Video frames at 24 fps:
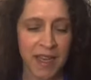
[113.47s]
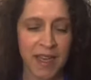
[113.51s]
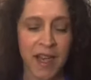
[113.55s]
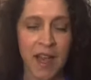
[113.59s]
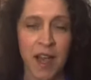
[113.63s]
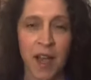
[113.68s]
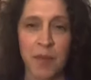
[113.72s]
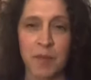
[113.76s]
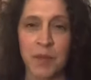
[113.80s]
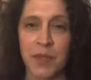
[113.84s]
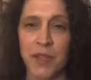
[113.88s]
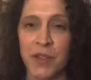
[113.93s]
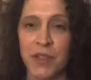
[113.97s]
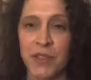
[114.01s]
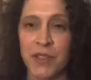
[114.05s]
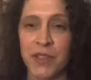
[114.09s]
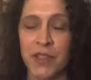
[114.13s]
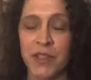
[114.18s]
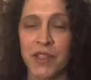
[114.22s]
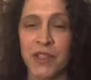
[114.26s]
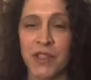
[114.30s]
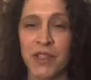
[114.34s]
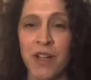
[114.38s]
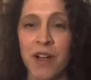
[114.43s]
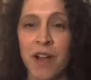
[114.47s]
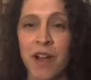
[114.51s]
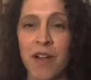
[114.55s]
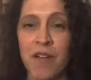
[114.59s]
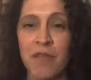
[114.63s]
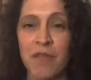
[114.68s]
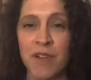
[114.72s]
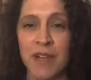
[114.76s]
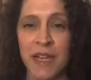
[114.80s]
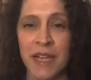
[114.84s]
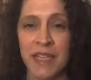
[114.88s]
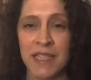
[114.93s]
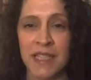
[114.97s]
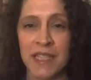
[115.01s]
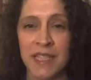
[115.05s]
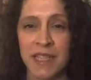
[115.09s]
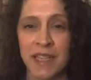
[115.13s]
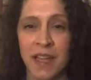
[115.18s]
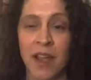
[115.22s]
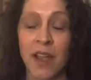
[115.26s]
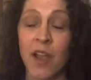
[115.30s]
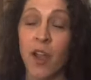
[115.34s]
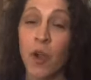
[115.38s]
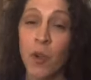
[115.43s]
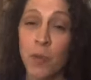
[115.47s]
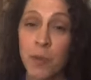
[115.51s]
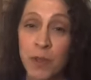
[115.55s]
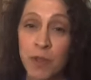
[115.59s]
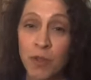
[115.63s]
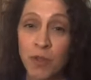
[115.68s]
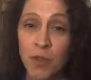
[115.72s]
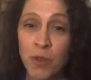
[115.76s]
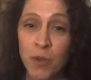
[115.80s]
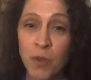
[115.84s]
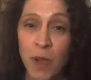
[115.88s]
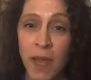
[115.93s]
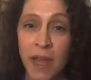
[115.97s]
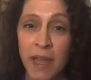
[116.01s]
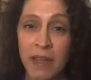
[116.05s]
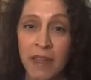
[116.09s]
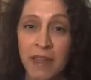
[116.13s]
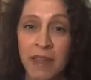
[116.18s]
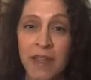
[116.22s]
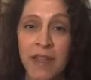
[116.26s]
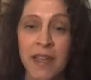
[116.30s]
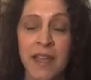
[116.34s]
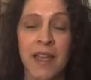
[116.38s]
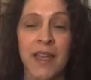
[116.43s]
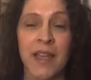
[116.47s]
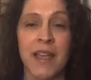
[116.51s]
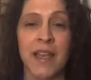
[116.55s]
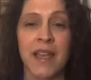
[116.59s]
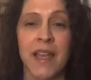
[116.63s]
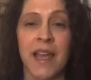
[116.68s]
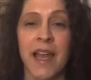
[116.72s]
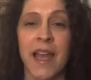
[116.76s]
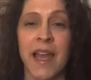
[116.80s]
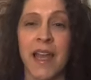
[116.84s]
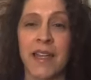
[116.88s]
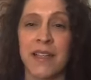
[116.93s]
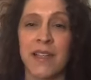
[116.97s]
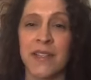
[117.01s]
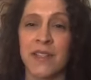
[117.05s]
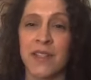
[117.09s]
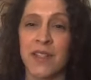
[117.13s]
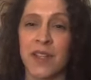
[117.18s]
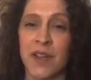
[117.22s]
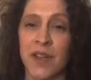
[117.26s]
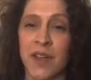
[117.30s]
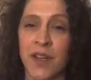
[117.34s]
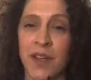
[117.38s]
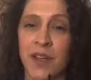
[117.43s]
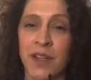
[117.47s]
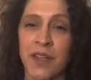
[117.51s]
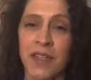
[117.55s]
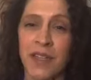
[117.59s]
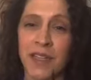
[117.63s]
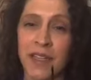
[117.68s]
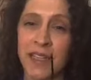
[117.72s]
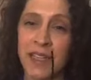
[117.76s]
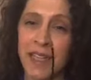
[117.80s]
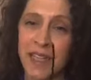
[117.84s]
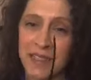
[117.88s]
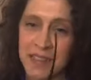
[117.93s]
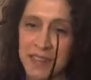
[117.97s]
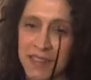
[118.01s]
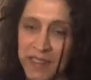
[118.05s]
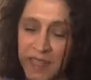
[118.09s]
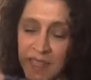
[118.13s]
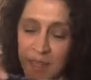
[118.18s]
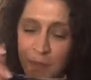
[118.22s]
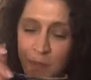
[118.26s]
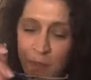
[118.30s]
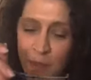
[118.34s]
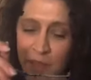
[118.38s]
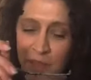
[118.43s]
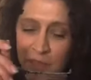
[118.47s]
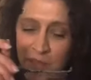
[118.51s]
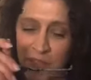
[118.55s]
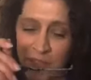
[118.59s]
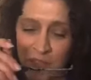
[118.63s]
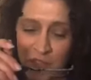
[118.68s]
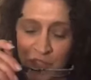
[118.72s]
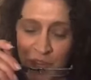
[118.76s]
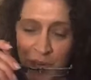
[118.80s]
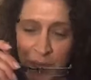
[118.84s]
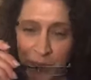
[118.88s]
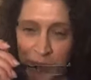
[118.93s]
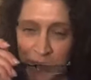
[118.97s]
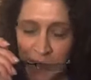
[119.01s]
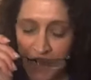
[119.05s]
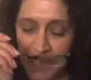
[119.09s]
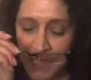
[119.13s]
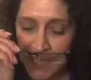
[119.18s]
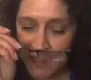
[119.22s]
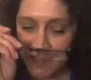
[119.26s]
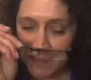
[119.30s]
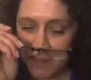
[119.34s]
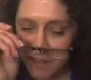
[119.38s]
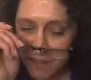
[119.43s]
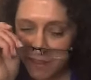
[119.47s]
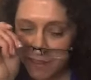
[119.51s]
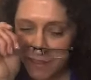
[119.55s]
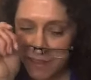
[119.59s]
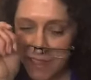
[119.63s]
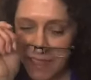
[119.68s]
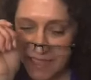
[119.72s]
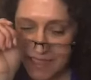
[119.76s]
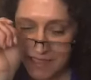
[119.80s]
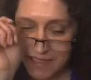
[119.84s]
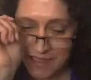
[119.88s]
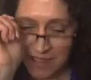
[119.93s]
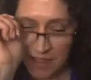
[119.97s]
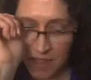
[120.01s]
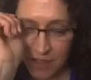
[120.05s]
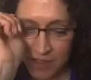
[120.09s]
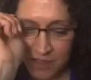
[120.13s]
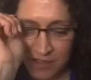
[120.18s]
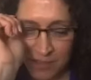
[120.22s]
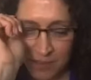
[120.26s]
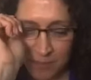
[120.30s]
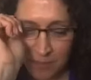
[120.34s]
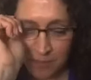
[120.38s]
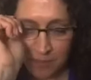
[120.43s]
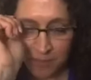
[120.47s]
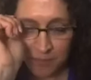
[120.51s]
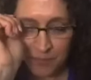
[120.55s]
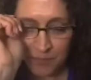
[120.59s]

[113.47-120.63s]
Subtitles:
I'm going to start reading. I hope you're all well. And let's see where this chapter leads us.